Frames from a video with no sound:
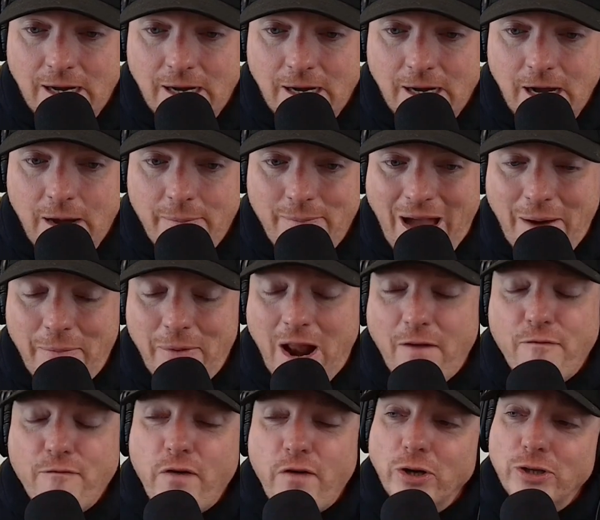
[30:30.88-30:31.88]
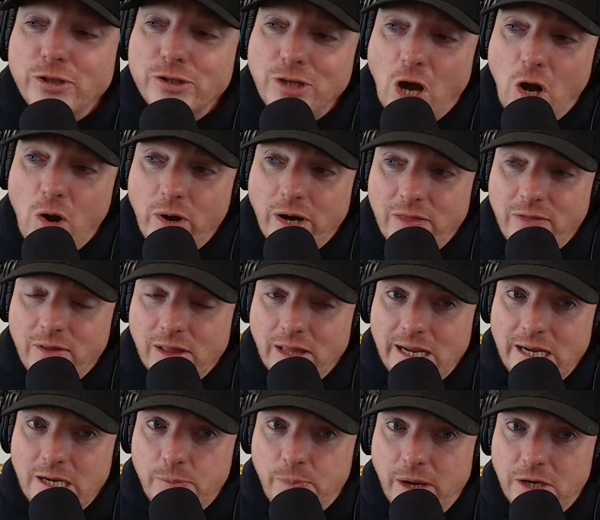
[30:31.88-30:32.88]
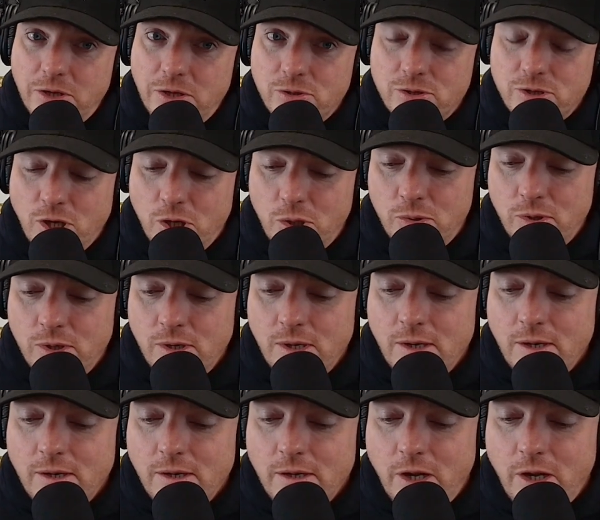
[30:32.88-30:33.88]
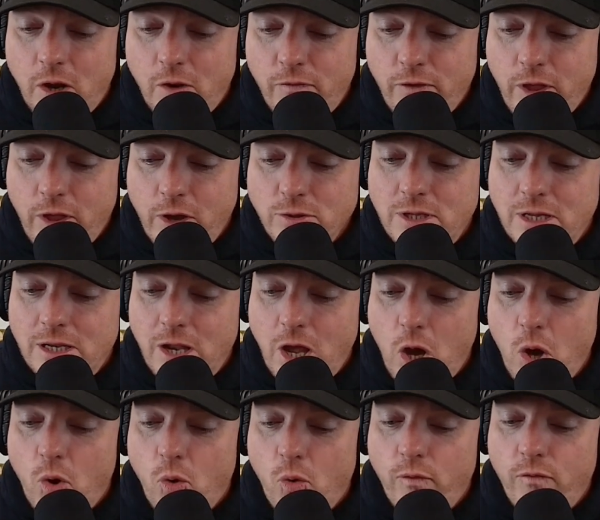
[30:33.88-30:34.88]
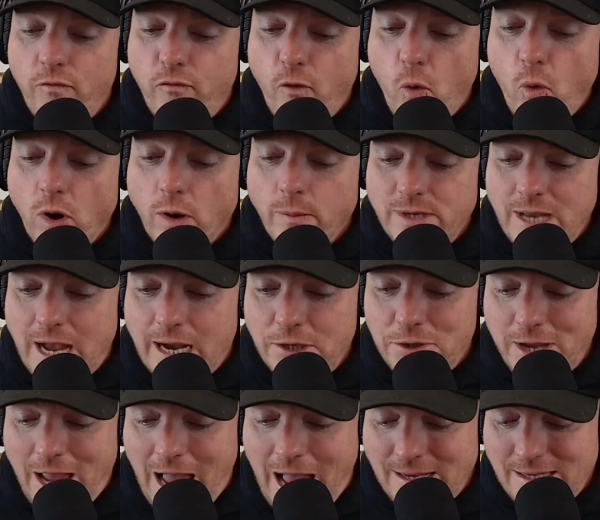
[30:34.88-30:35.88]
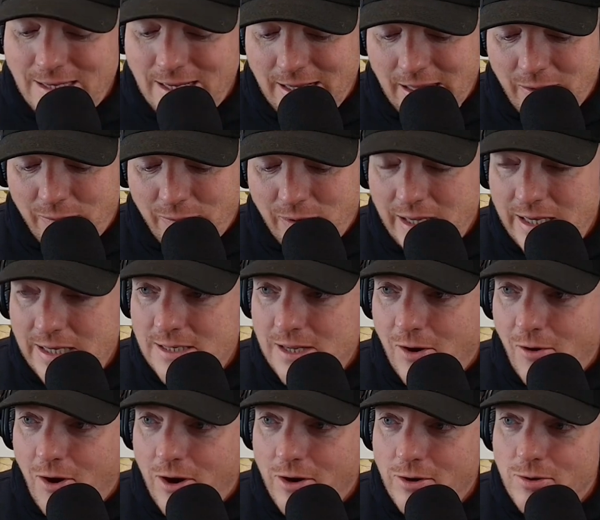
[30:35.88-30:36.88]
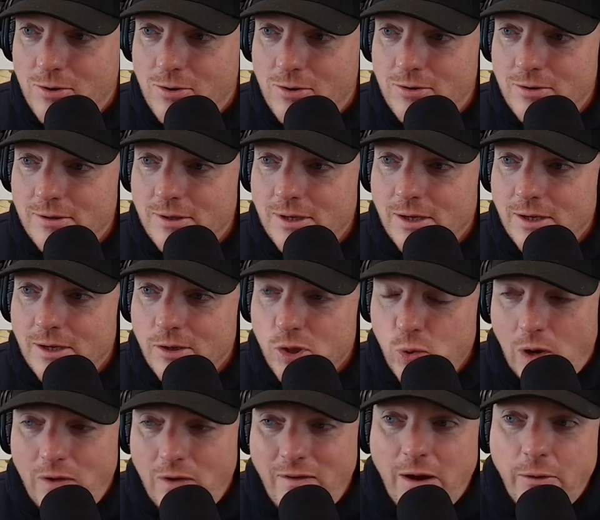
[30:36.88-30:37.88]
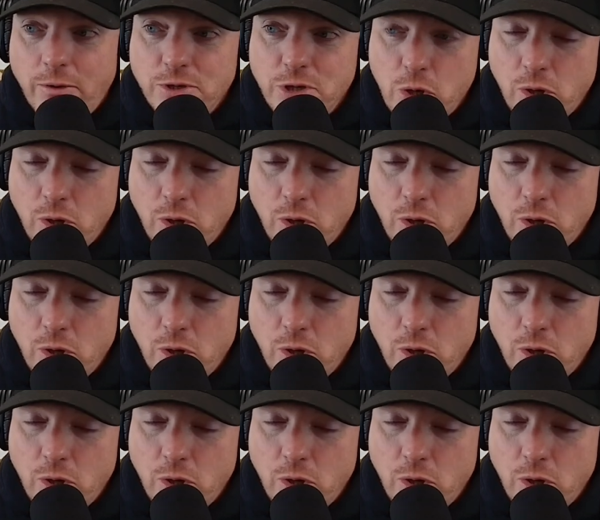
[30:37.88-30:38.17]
um, and when I first saw it in the leaked picture, so, you know, for those that know, Forbes actually accidentally released their article twelve hours